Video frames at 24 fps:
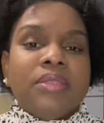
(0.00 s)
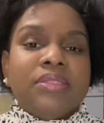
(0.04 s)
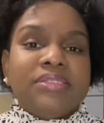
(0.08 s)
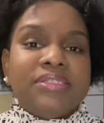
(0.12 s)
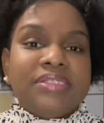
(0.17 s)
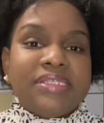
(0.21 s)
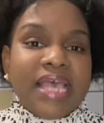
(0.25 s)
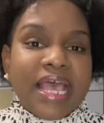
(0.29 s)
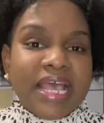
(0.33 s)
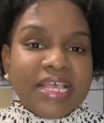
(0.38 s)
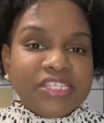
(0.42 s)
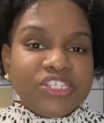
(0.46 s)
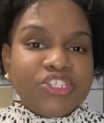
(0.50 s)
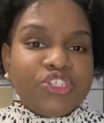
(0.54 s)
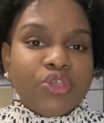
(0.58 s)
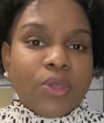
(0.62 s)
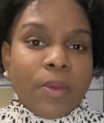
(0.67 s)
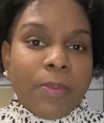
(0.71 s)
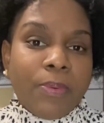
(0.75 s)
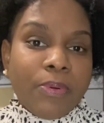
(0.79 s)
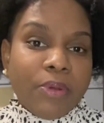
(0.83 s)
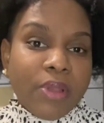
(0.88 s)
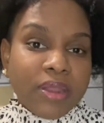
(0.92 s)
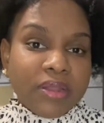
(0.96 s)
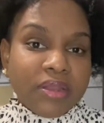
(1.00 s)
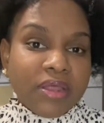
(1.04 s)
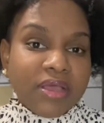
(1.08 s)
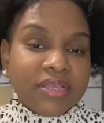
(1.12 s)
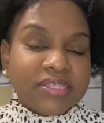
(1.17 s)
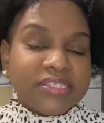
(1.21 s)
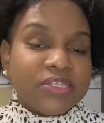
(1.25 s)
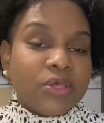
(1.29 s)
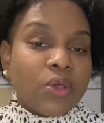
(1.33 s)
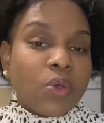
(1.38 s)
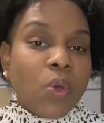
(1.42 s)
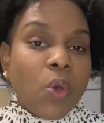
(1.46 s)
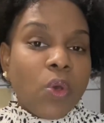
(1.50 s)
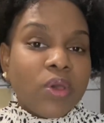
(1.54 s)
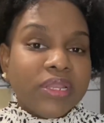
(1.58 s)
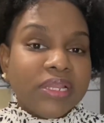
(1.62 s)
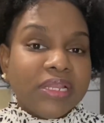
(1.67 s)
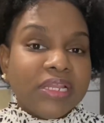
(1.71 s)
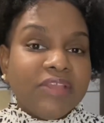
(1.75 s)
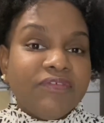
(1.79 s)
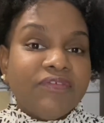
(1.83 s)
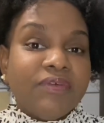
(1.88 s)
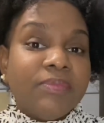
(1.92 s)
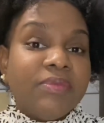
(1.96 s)
Test your products
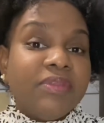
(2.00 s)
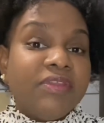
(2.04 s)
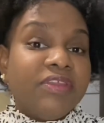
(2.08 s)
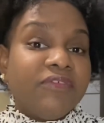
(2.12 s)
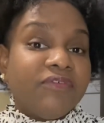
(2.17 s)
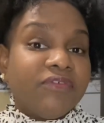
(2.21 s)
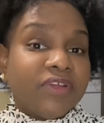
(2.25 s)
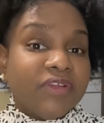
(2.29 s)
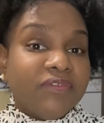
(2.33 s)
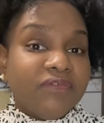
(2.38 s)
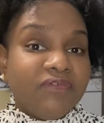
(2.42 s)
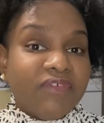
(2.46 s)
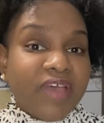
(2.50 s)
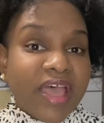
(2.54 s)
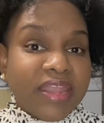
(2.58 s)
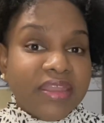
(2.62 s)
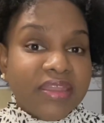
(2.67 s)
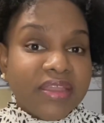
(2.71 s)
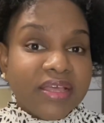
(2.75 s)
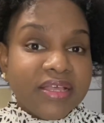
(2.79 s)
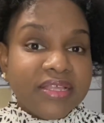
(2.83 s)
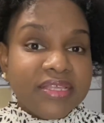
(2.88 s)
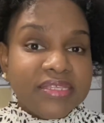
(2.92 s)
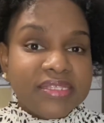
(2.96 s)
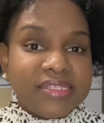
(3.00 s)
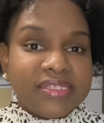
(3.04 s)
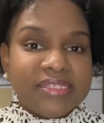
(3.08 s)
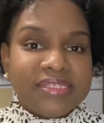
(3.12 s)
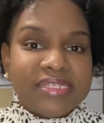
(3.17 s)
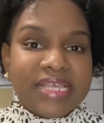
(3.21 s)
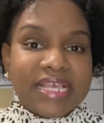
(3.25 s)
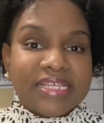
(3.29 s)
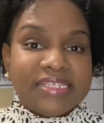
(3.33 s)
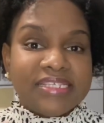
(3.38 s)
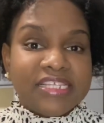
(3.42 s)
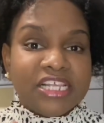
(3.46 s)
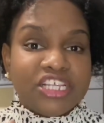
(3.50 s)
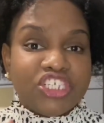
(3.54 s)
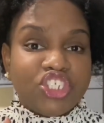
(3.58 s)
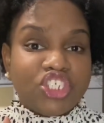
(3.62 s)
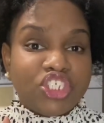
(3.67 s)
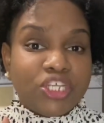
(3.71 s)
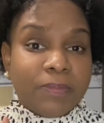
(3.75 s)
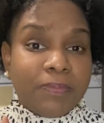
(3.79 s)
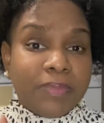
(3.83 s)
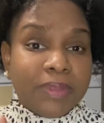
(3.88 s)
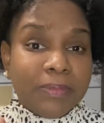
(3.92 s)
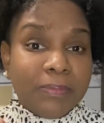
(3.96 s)
accordingly from the different vendors. Test their
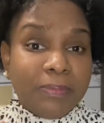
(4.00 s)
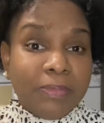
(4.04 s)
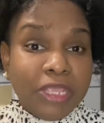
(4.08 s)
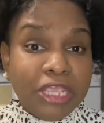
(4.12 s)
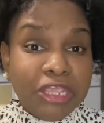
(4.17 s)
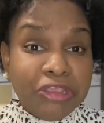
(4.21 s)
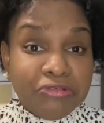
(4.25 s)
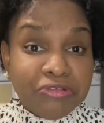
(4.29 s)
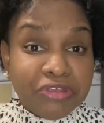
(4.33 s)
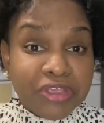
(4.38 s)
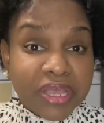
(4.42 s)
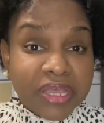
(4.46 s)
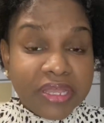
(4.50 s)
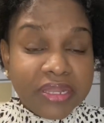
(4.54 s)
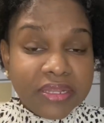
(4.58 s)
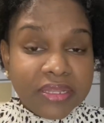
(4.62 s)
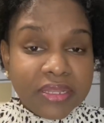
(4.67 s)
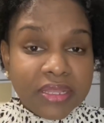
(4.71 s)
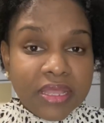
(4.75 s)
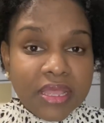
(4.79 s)
shipping period.